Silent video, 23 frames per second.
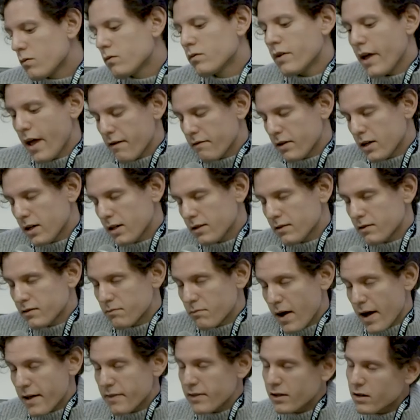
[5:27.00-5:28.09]
having in
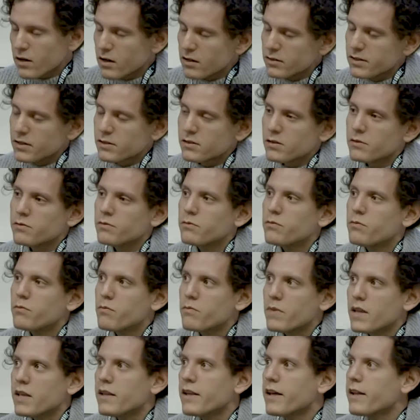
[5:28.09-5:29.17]
mind the context of
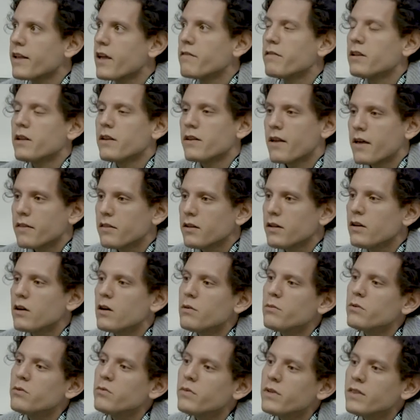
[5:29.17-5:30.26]
me not having nothing in
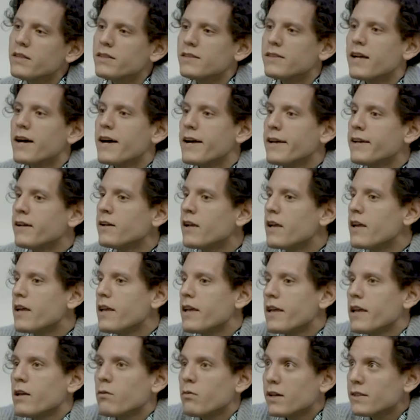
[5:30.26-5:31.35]
common with this guy,
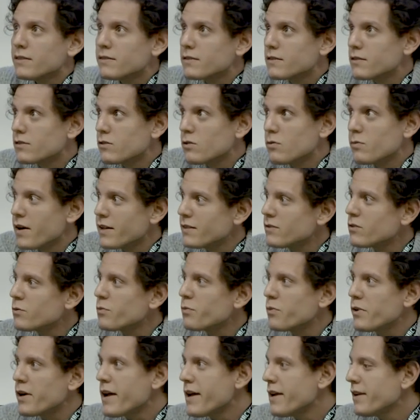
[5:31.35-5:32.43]
it was to my
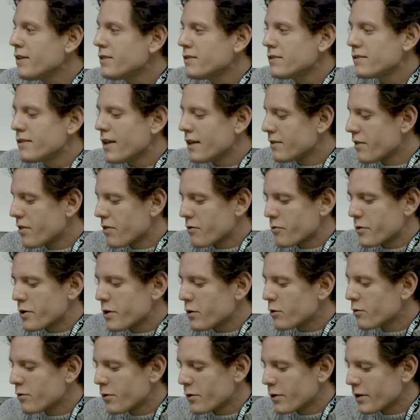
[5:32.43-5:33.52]
surprise that three
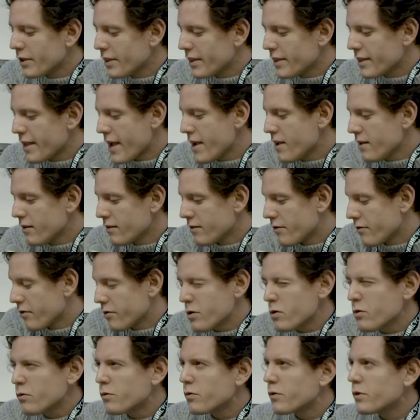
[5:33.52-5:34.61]
or
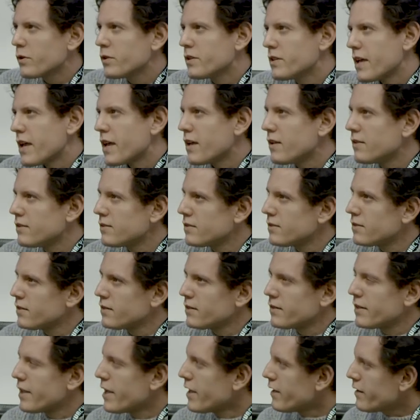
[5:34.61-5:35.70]
four days
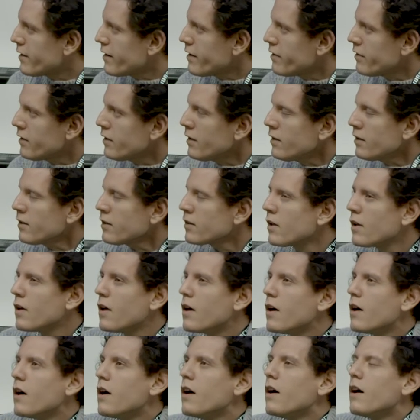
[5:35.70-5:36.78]
later, I think,
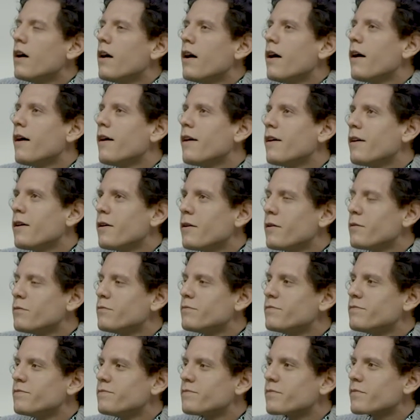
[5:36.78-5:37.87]

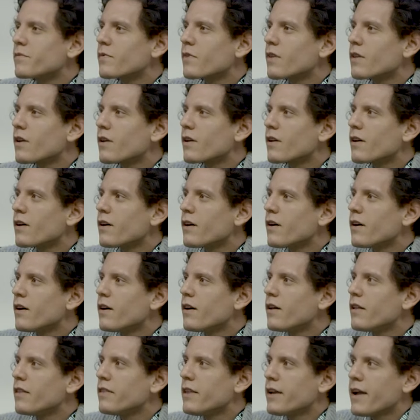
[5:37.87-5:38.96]

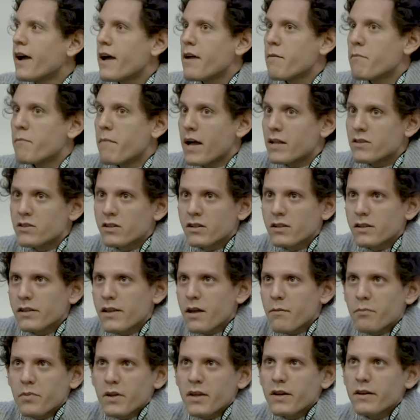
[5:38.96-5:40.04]
the guy magically
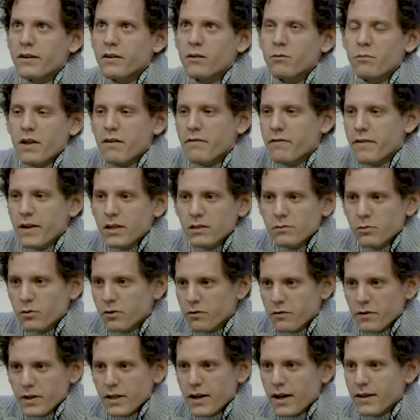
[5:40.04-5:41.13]
appeared on my Facebook
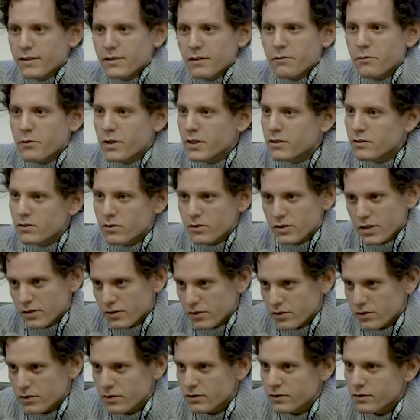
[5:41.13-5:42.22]
feed as a friend
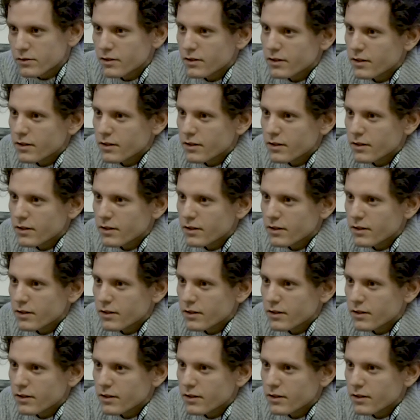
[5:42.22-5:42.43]
suggestion.